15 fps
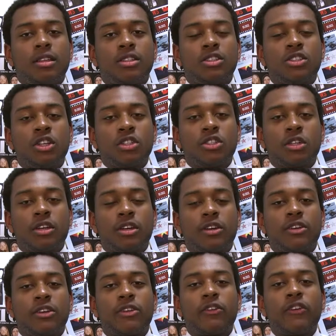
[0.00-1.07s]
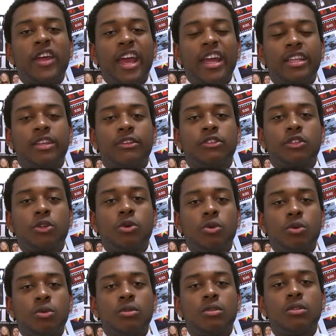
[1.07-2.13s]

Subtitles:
Such a creative school.